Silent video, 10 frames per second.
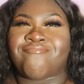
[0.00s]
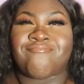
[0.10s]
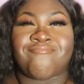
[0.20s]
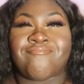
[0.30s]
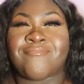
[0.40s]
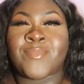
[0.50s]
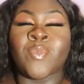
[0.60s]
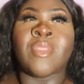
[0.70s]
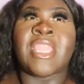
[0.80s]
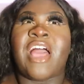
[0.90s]
mm,
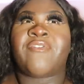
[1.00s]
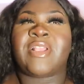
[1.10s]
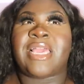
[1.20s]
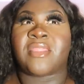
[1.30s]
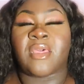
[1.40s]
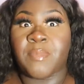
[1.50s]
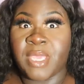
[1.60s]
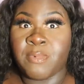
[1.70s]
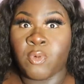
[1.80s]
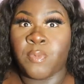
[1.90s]
I feel like some
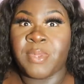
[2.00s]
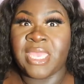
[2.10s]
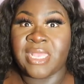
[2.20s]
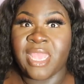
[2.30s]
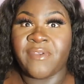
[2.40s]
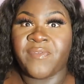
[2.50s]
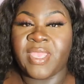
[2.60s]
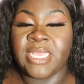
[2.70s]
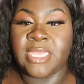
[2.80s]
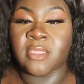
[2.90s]
people will be in their
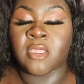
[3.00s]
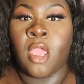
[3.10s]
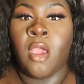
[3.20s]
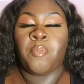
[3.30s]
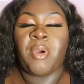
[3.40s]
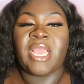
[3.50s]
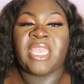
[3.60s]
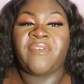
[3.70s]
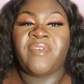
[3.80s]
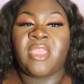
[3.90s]
feelings but
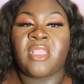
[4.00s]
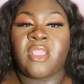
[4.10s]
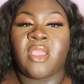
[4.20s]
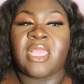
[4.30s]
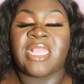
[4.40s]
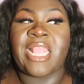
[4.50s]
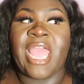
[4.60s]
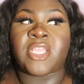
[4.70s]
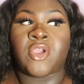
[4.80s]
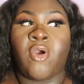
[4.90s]
given
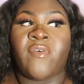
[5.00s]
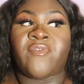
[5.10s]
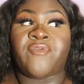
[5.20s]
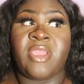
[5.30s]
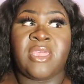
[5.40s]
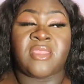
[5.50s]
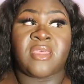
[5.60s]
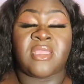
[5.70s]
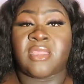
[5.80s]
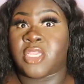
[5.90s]
light of
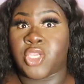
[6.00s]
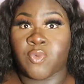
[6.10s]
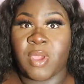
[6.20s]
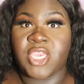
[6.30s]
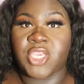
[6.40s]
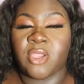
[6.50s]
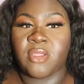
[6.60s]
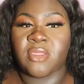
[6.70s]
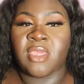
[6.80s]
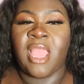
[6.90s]
recent
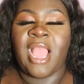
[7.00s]
situations